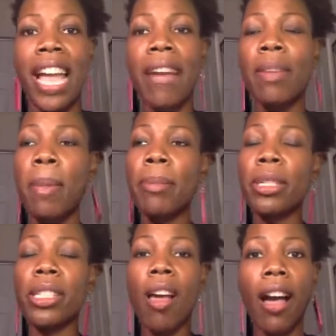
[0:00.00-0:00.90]
I
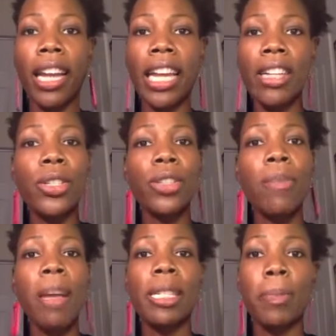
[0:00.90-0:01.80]
remember talking to
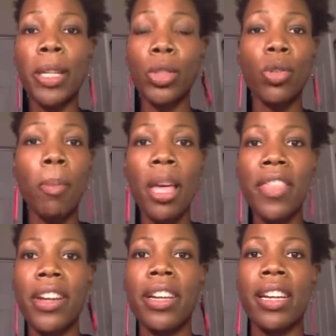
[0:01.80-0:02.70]
my spiritual
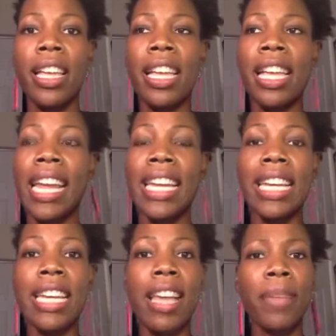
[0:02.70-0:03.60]
mother
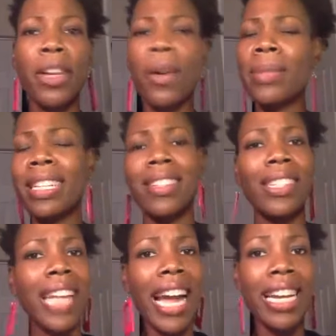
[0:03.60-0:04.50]
and, you know, I was
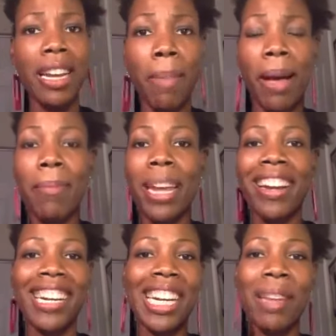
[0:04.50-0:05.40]
excited about
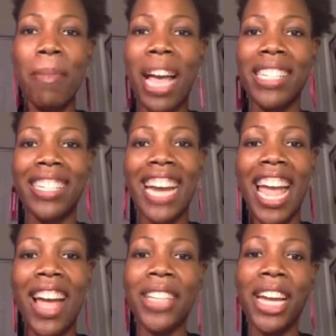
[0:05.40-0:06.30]
marrying Pastor Al.